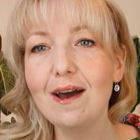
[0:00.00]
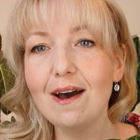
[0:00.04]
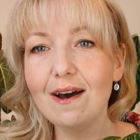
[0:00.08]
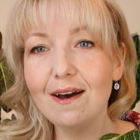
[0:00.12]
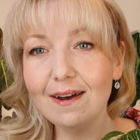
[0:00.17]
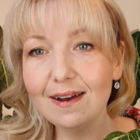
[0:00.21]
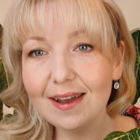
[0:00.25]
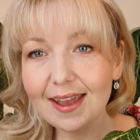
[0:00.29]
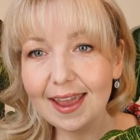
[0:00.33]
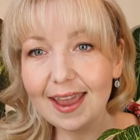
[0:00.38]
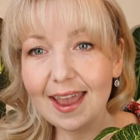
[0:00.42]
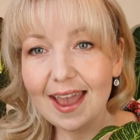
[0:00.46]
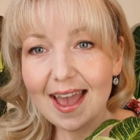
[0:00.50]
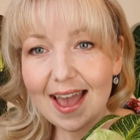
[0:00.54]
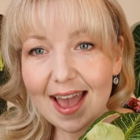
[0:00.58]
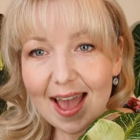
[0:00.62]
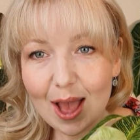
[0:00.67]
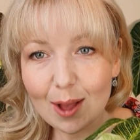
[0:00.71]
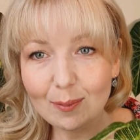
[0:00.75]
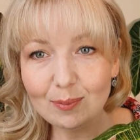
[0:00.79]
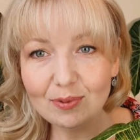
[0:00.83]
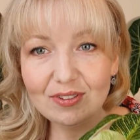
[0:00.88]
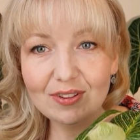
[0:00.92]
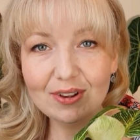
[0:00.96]
I
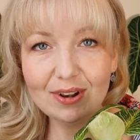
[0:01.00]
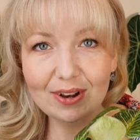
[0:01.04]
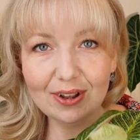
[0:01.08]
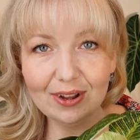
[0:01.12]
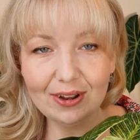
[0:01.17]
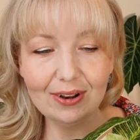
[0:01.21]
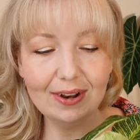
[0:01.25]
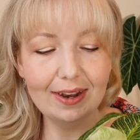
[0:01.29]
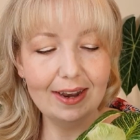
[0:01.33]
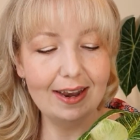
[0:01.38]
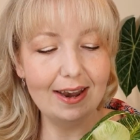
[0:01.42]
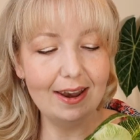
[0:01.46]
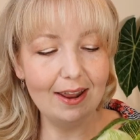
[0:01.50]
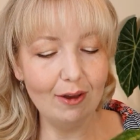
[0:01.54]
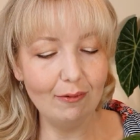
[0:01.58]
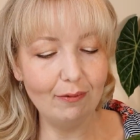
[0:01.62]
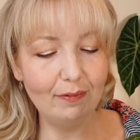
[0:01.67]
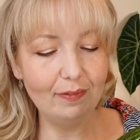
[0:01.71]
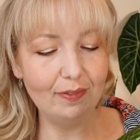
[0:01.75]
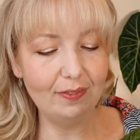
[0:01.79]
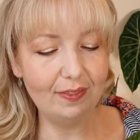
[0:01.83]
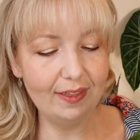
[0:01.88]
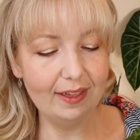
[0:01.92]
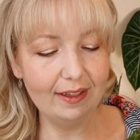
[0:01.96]
absolutely love
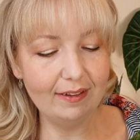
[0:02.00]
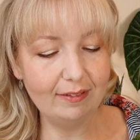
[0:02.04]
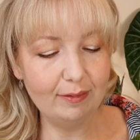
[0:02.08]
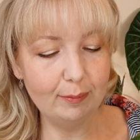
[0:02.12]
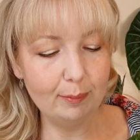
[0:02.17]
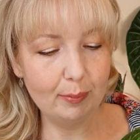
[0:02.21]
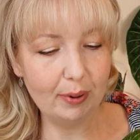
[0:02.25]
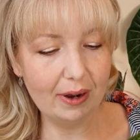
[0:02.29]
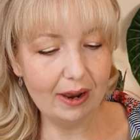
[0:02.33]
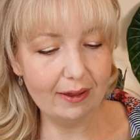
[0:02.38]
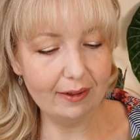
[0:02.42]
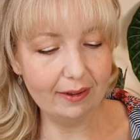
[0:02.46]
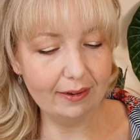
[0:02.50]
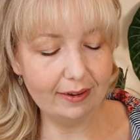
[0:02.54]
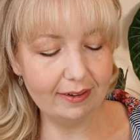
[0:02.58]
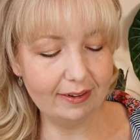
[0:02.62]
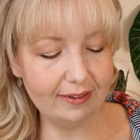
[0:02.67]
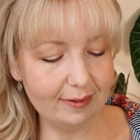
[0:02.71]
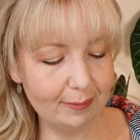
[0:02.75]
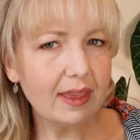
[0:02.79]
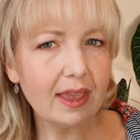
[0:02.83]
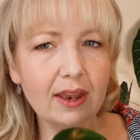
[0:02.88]
this plant.